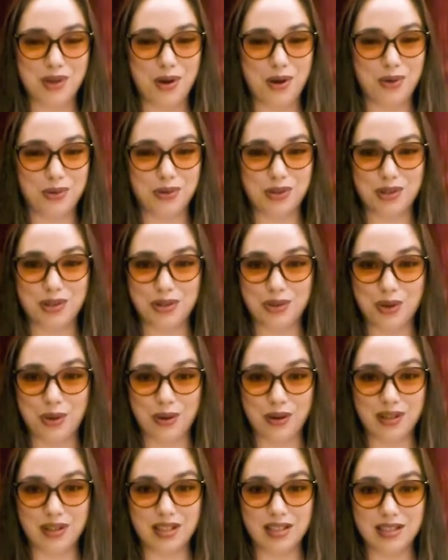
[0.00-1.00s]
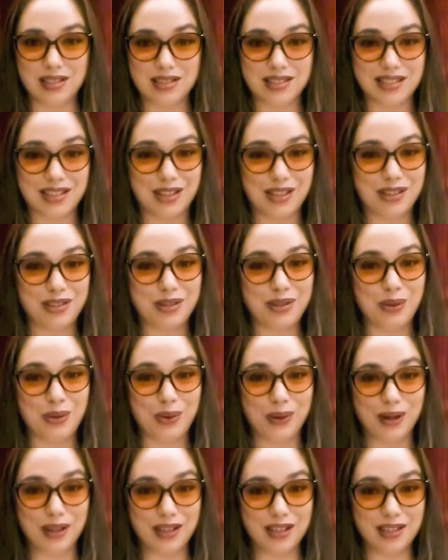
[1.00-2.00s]
Oh, glorious,
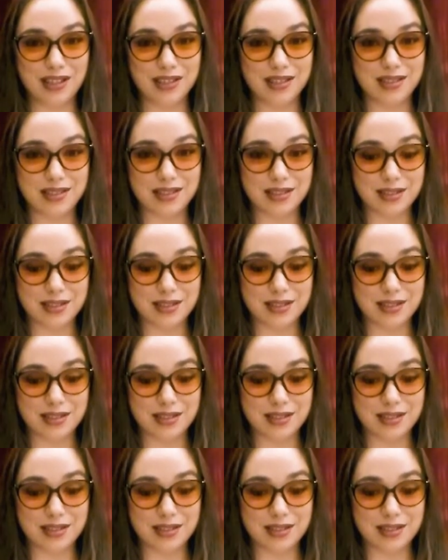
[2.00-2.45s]
glorious.